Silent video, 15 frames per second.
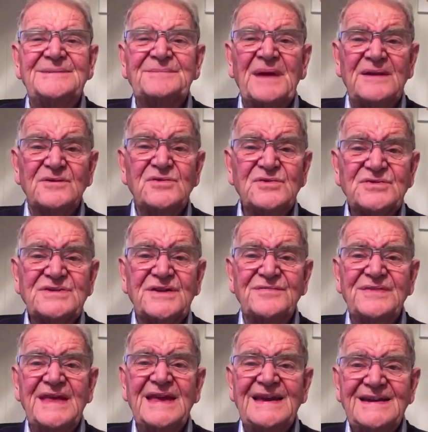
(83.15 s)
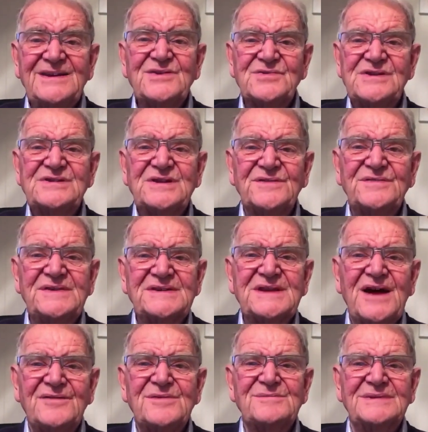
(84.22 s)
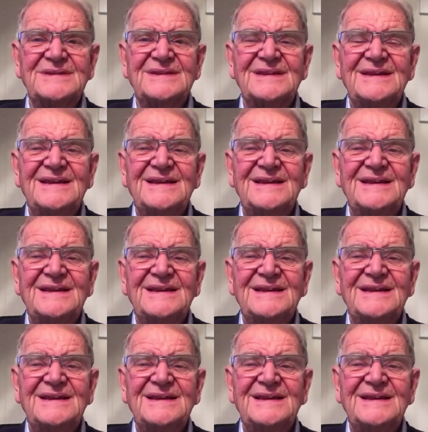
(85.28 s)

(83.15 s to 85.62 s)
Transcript: And of course, of the increase of his government,